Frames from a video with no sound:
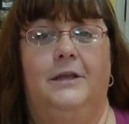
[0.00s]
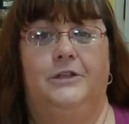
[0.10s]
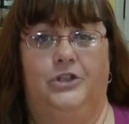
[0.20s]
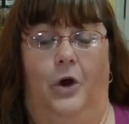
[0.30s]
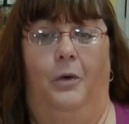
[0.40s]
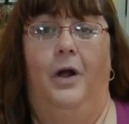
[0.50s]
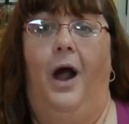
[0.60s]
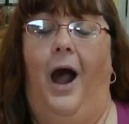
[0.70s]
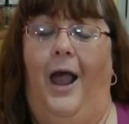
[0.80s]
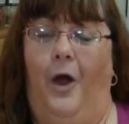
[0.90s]
So,
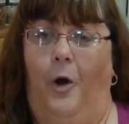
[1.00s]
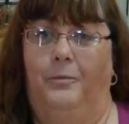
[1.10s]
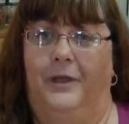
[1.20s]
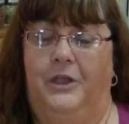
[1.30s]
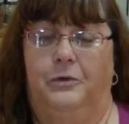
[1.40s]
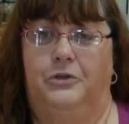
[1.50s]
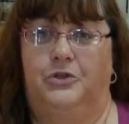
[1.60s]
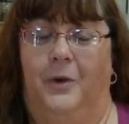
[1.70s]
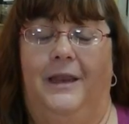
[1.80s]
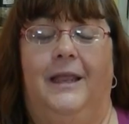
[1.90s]
I hope that you
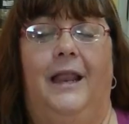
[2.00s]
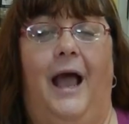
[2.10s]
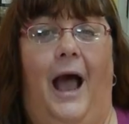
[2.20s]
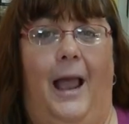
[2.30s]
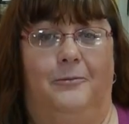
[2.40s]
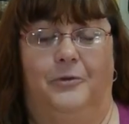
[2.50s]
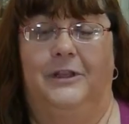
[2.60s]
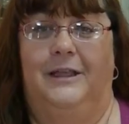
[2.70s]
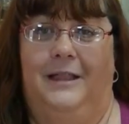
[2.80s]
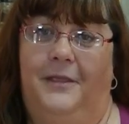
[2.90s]
enjoyed it. I'm
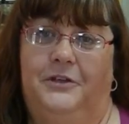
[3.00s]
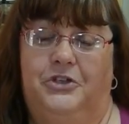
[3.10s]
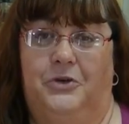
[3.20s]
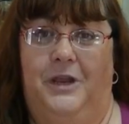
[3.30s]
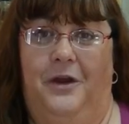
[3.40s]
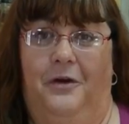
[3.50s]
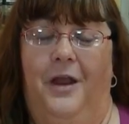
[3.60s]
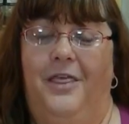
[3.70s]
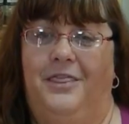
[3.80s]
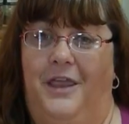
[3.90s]
really glad that you're
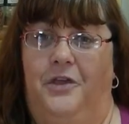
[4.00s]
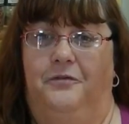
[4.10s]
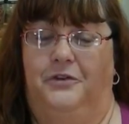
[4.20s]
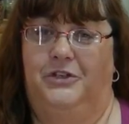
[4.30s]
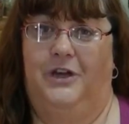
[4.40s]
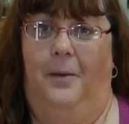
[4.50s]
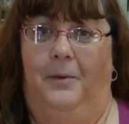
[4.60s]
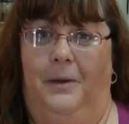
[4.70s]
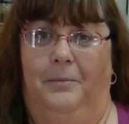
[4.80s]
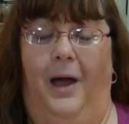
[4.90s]
here. Thank you for
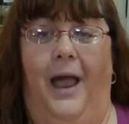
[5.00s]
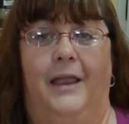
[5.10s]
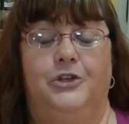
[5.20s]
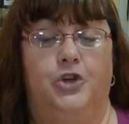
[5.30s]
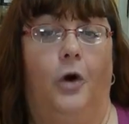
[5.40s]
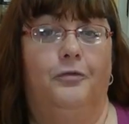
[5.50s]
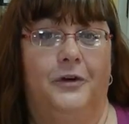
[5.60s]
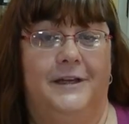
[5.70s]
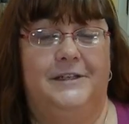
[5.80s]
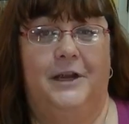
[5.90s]
stopping by. Don't
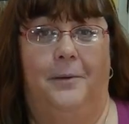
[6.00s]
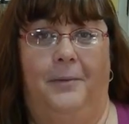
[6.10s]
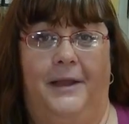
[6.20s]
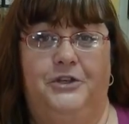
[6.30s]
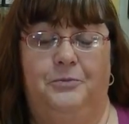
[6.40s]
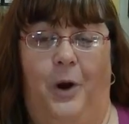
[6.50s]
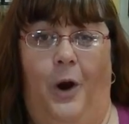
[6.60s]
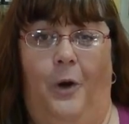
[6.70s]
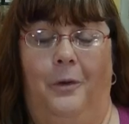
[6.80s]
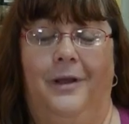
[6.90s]
forget to come by
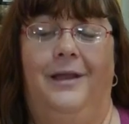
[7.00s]
tomorrow.